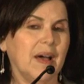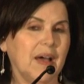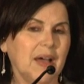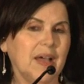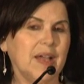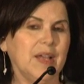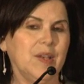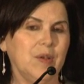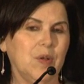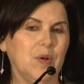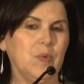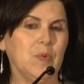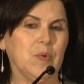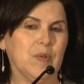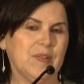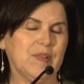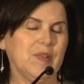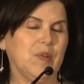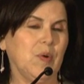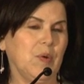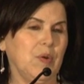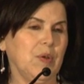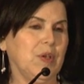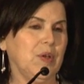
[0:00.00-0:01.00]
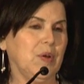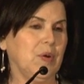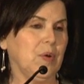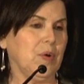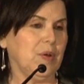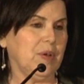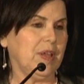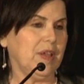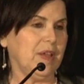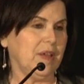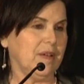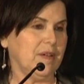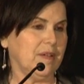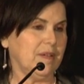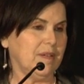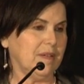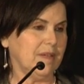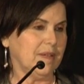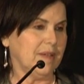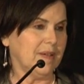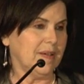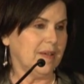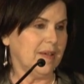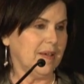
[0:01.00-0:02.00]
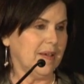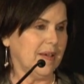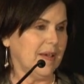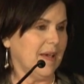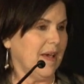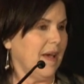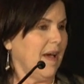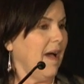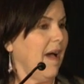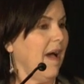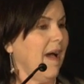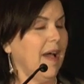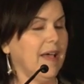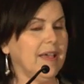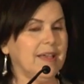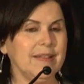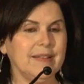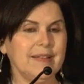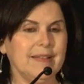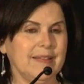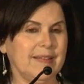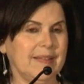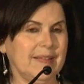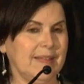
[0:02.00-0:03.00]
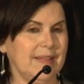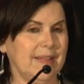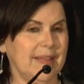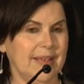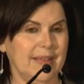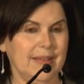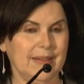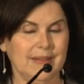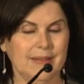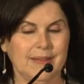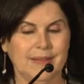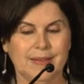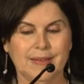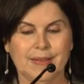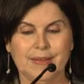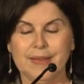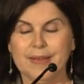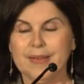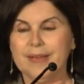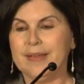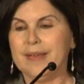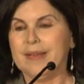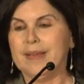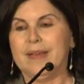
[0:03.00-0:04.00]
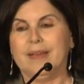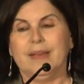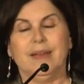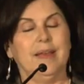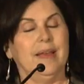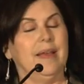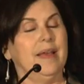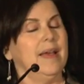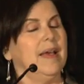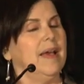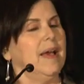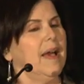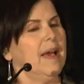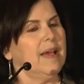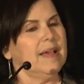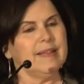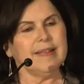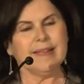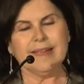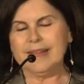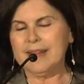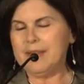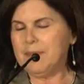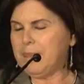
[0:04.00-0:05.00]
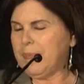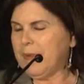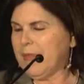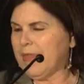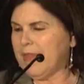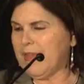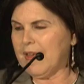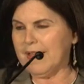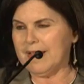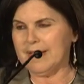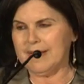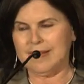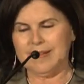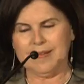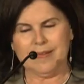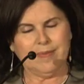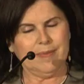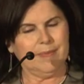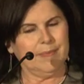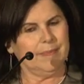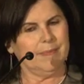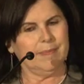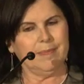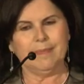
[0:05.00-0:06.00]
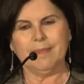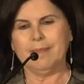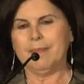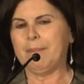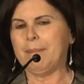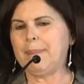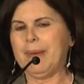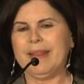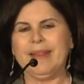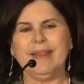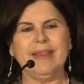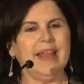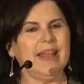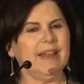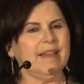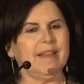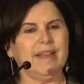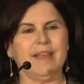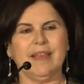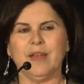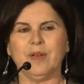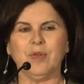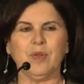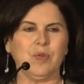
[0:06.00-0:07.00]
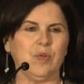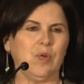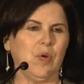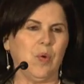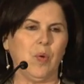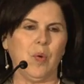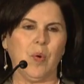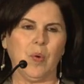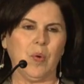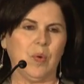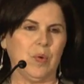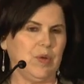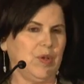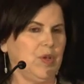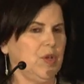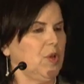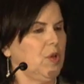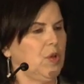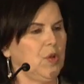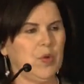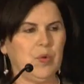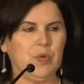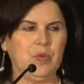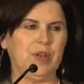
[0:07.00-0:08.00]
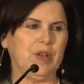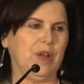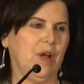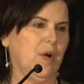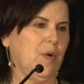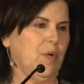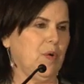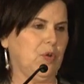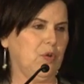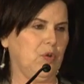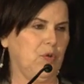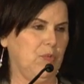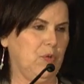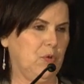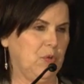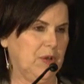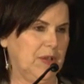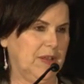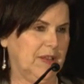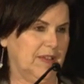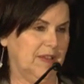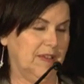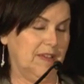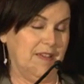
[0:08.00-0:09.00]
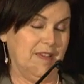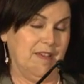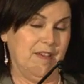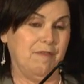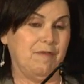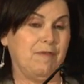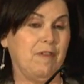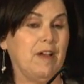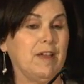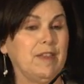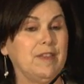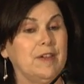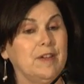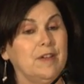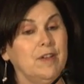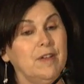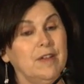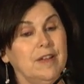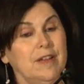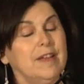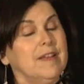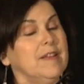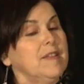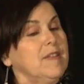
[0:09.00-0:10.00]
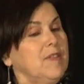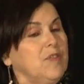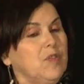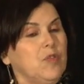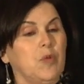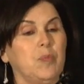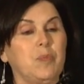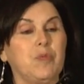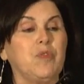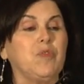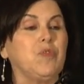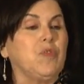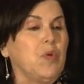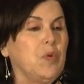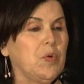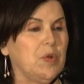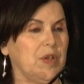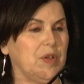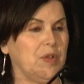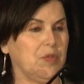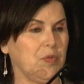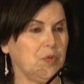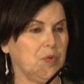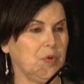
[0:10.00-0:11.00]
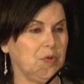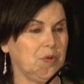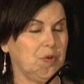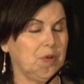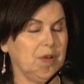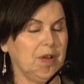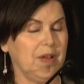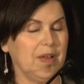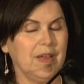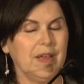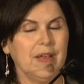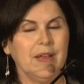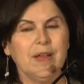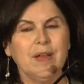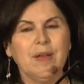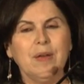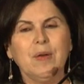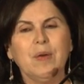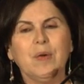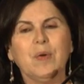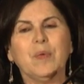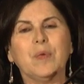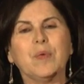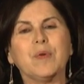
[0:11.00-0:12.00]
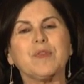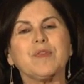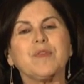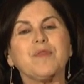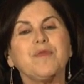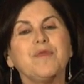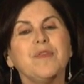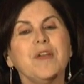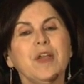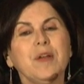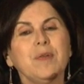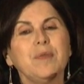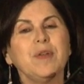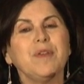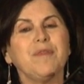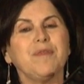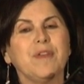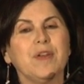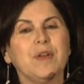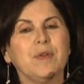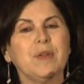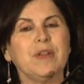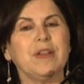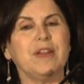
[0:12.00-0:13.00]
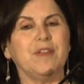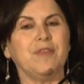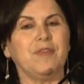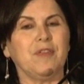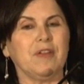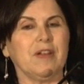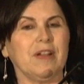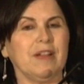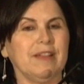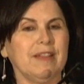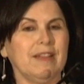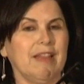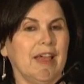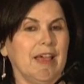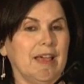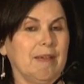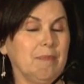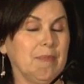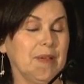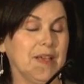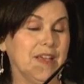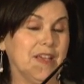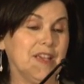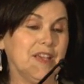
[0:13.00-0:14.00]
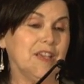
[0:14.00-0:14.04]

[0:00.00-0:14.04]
I know what's going on here. I understand. I sympathize, but that cannot go on, not in our community. Her father stopped talking to her. It was very, very difficult time.